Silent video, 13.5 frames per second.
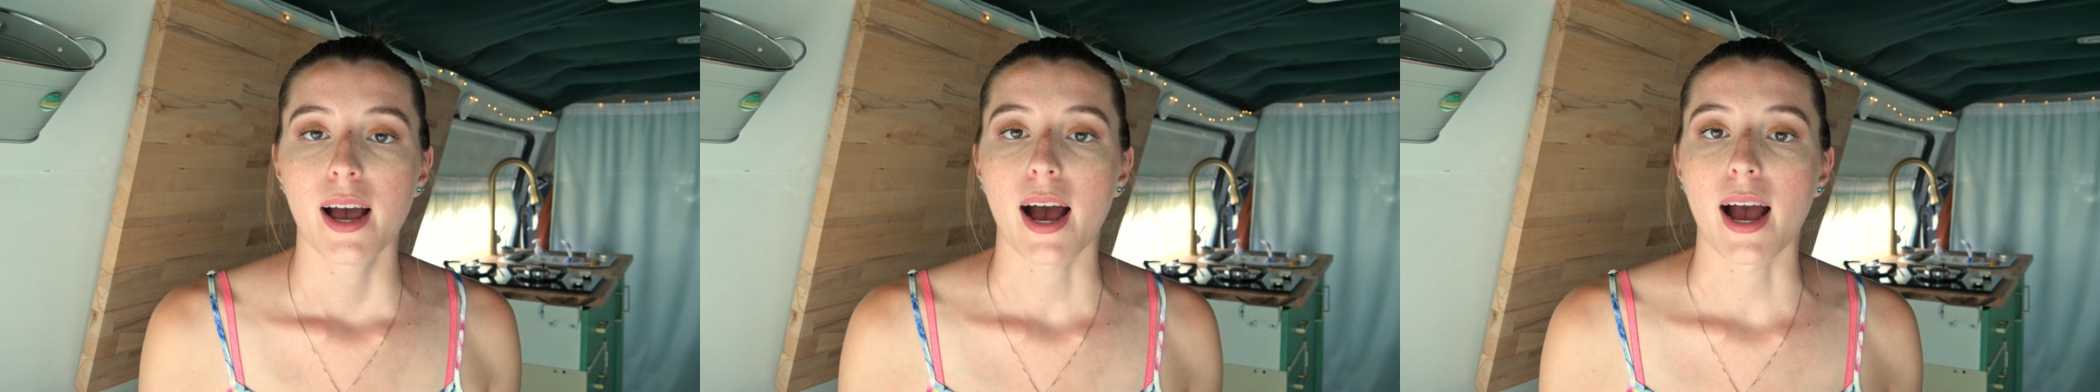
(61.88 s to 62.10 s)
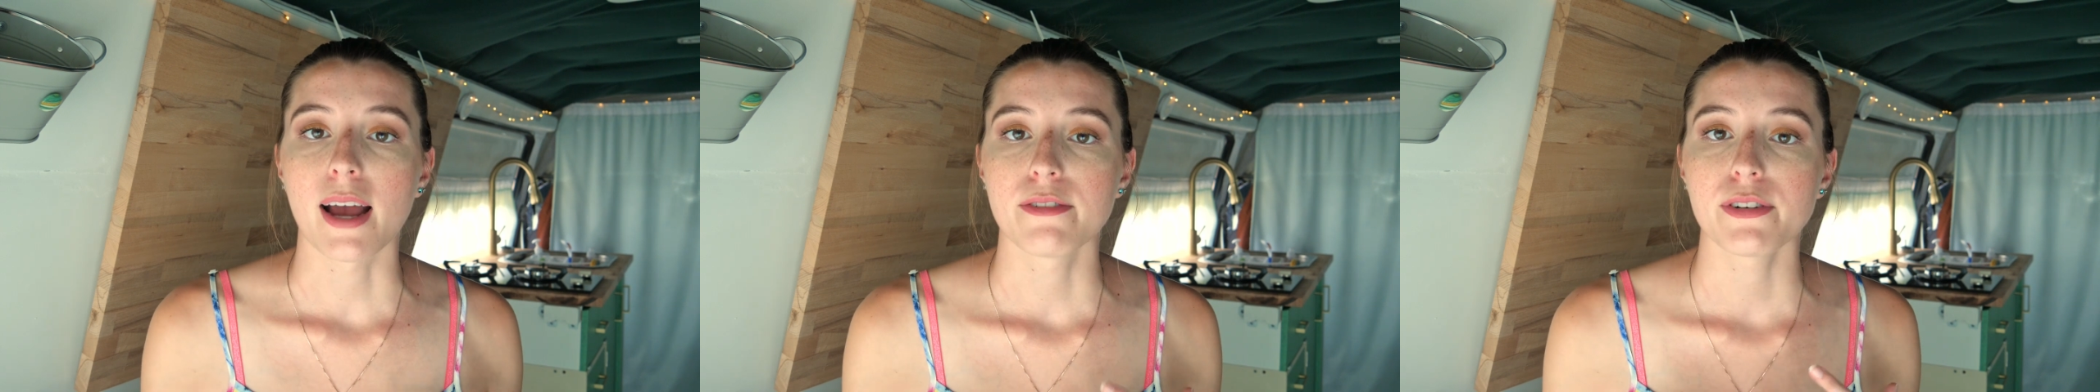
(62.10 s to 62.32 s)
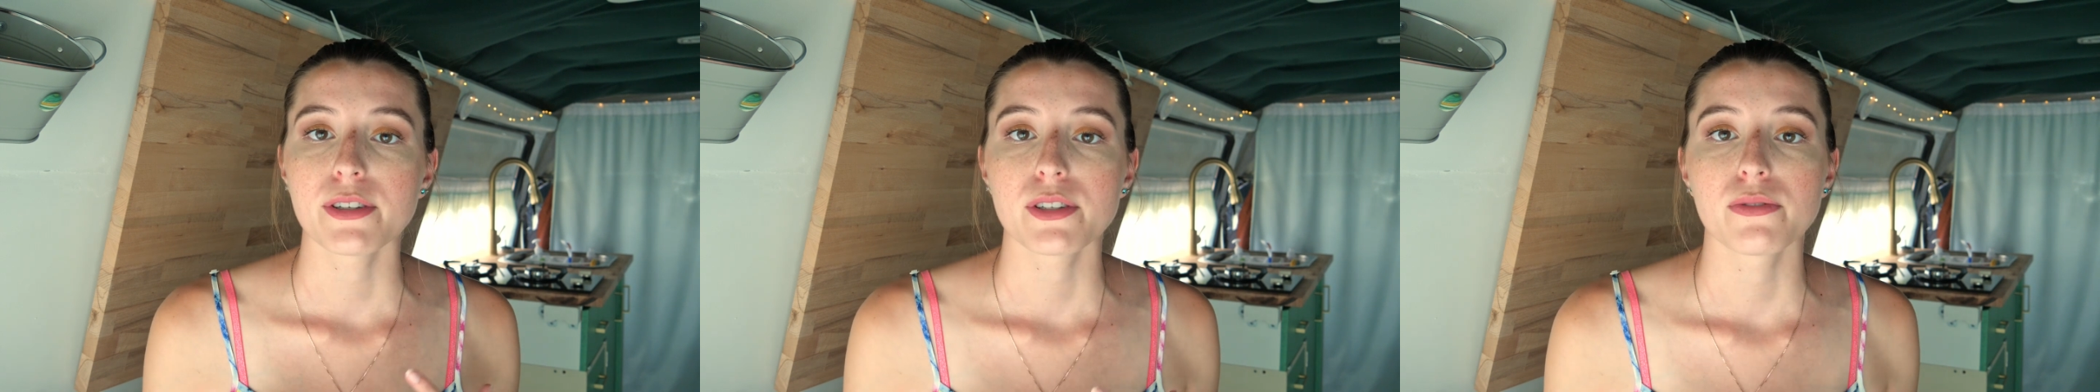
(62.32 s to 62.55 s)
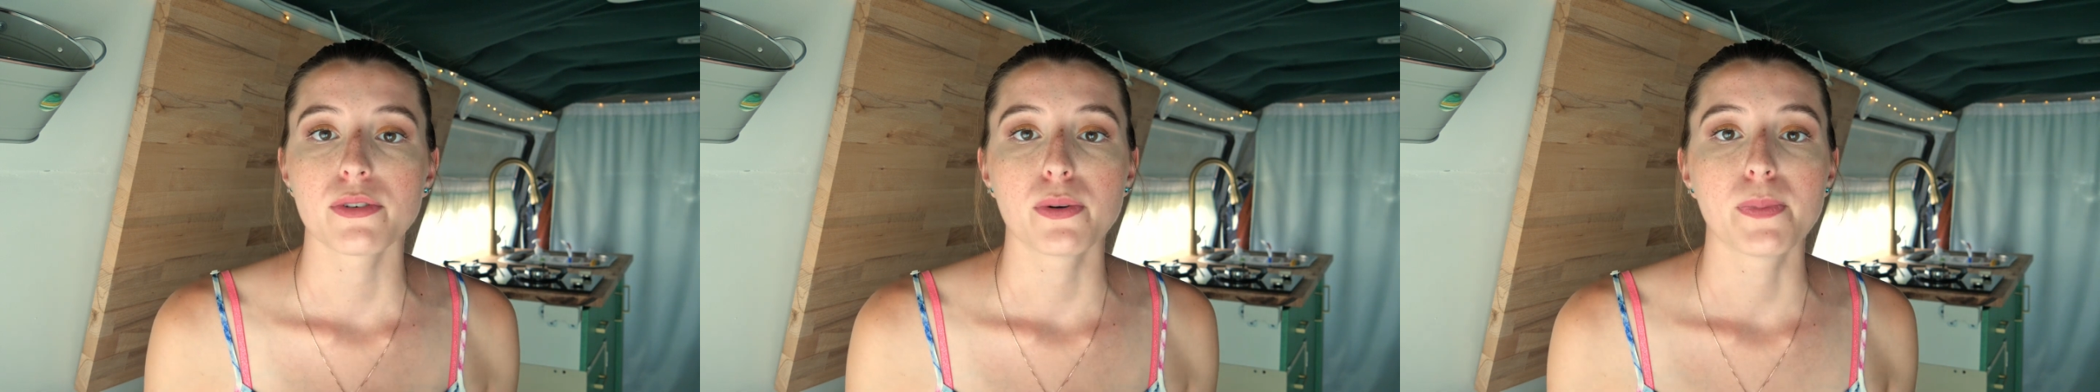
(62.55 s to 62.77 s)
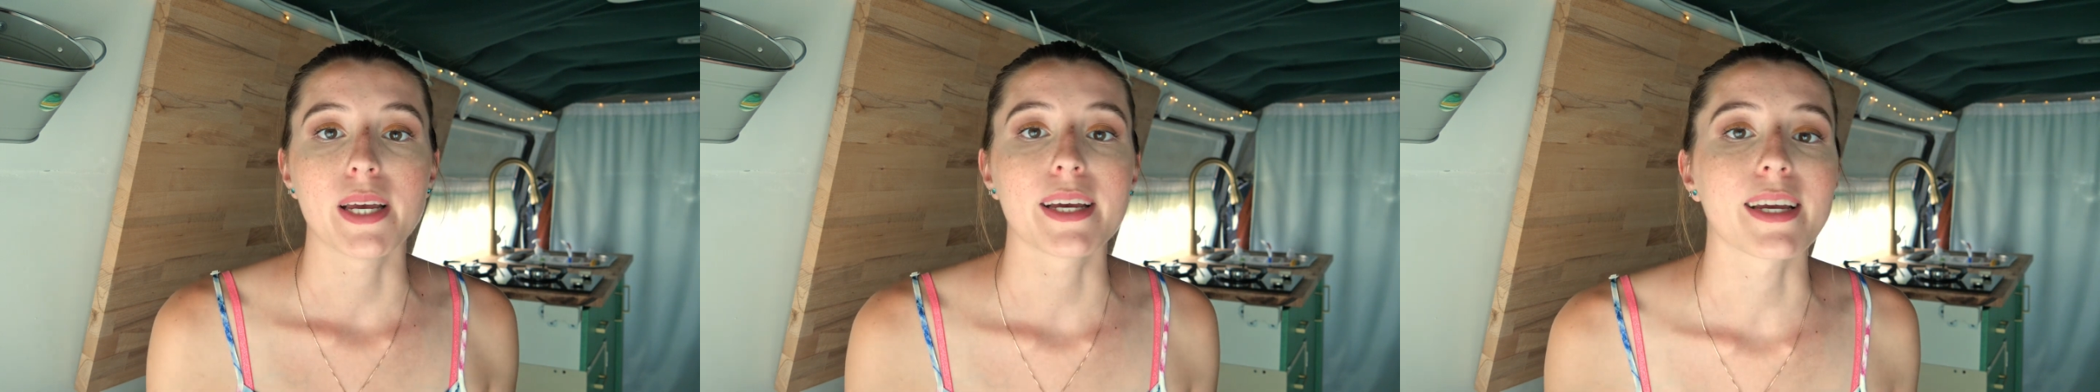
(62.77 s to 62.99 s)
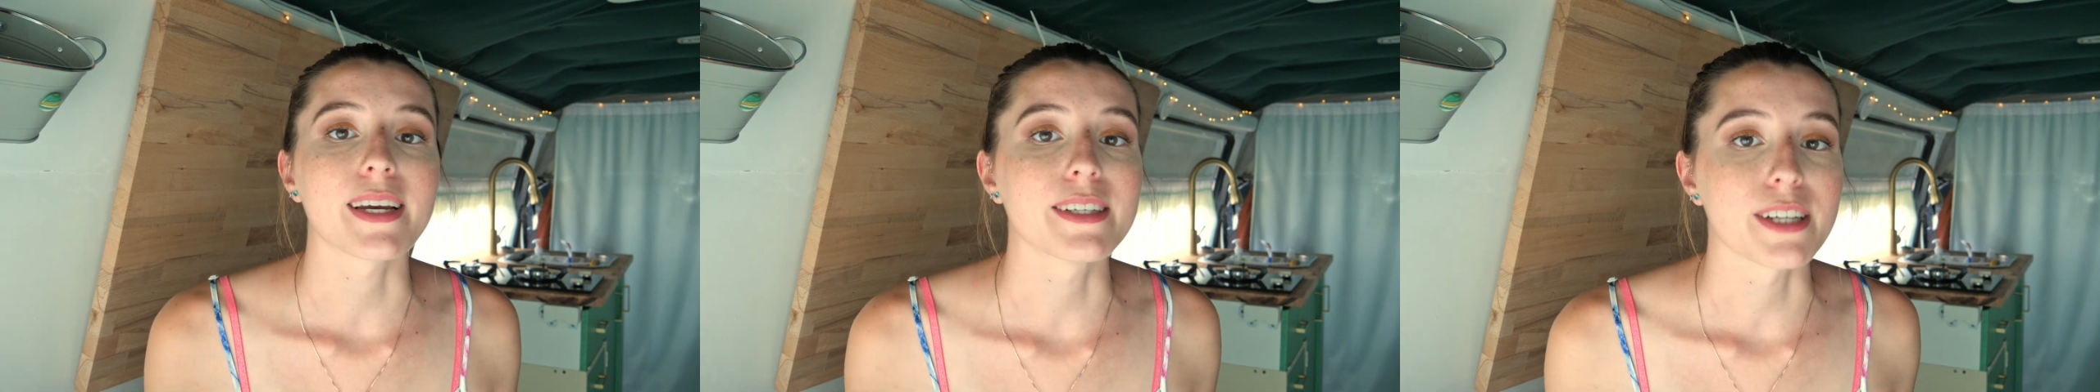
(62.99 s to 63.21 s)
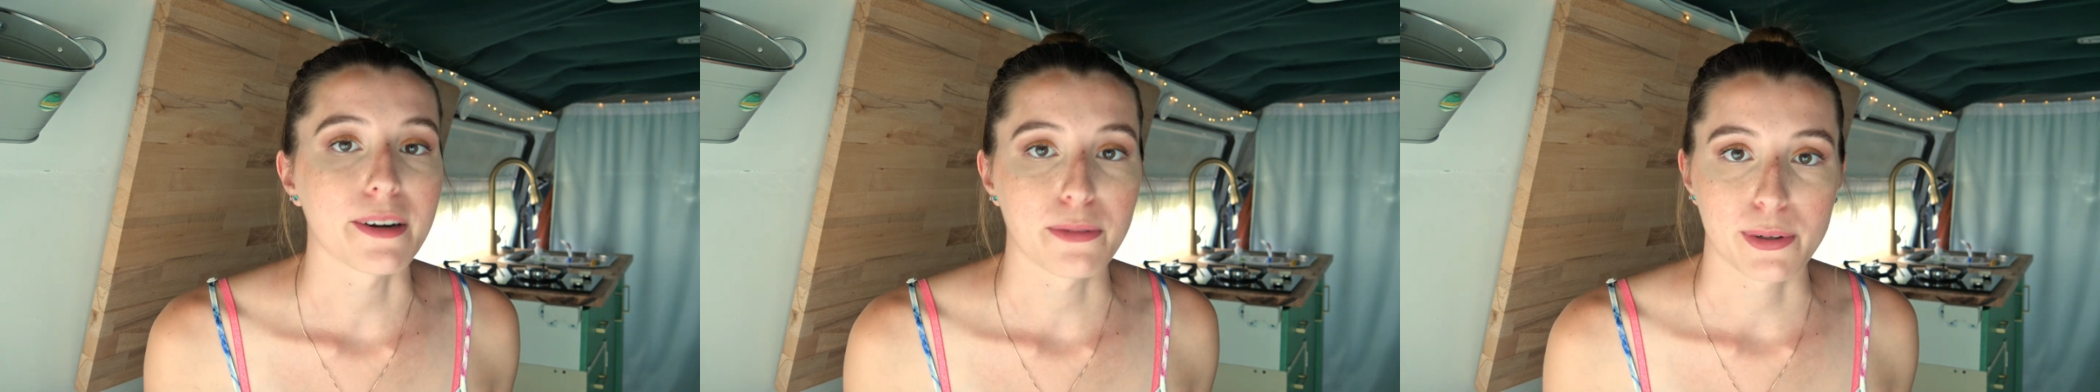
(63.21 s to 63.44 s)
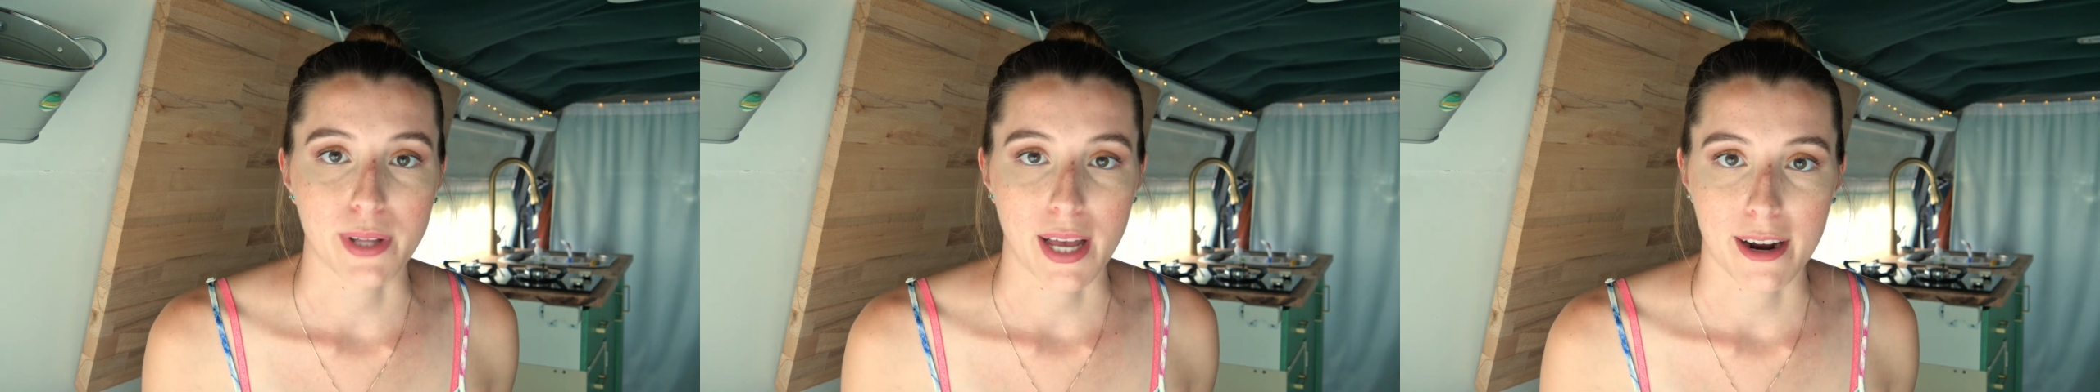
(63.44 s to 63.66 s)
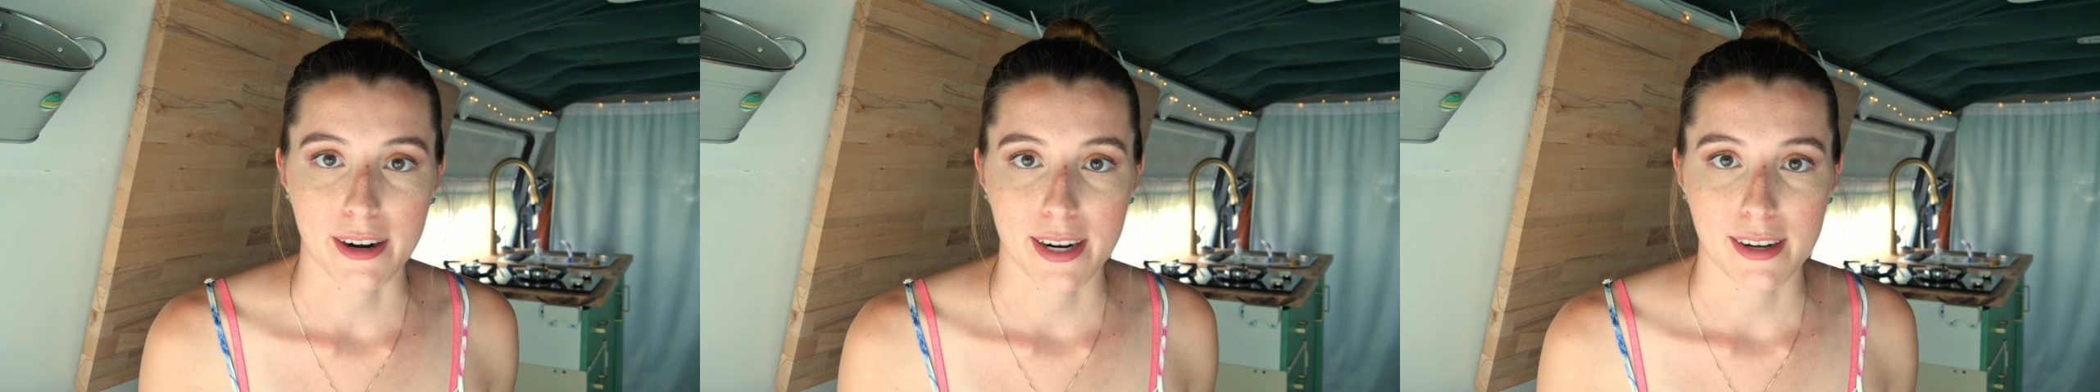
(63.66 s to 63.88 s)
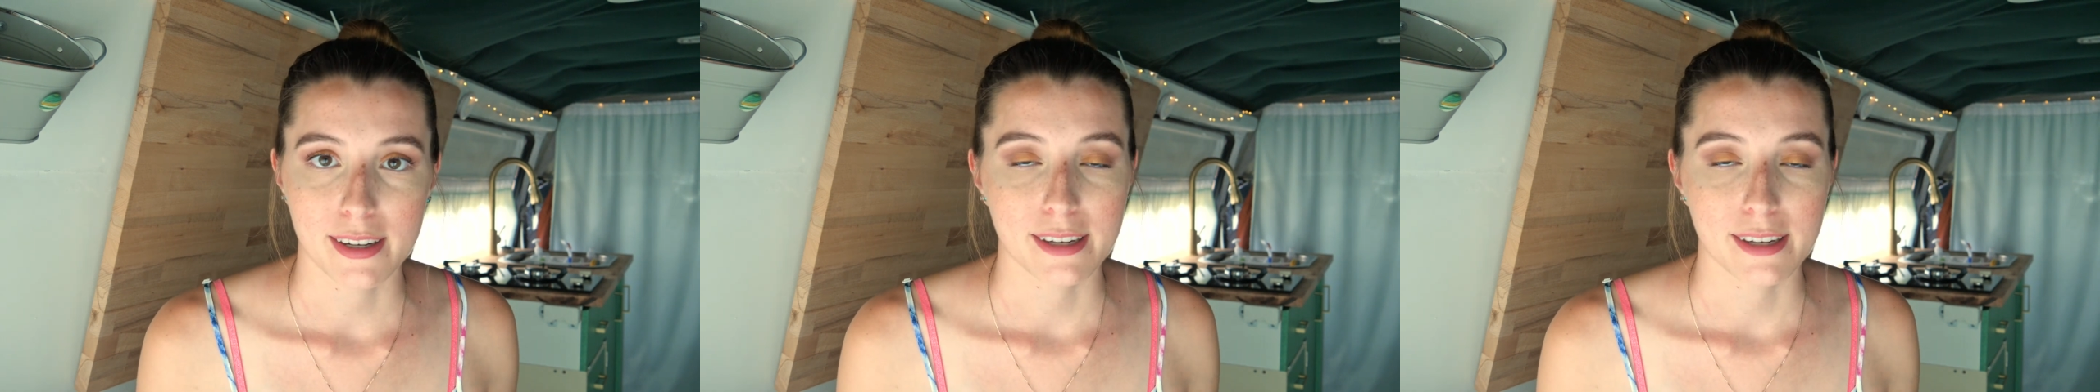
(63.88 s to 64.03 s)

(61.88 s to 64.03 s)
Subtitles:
I first of all pick a general area.